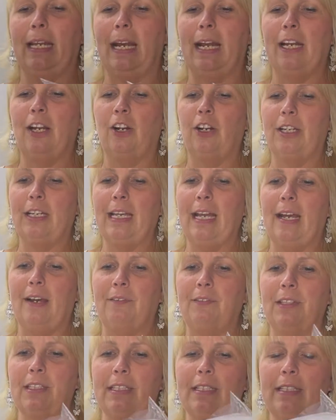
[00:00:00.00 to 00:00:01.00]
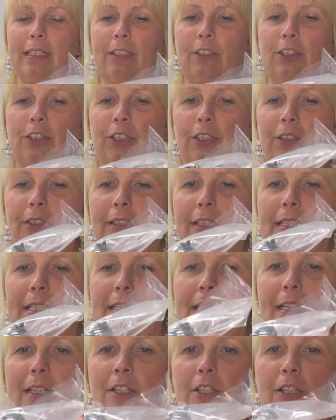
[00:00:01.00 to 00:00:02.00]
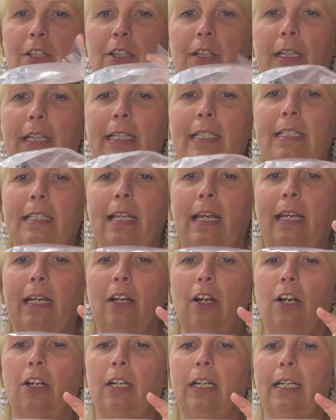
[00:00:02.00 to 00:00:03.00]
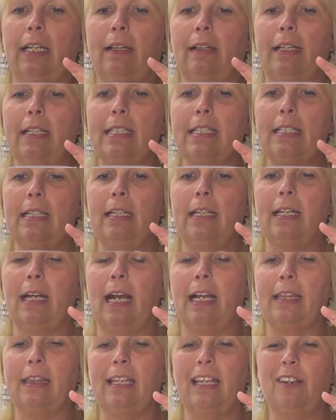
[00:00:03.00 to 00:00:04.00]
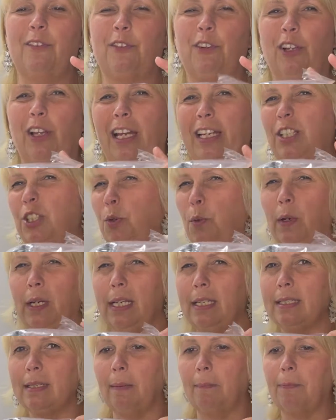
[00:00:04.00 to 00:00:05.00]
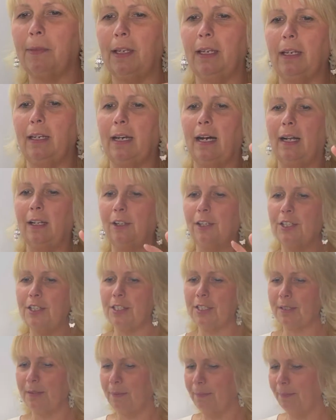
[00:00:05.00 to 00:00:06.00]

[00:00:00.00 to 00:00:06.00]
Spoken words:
I already have this little stinker. It's like already listed, I think, for like 20 something dollars.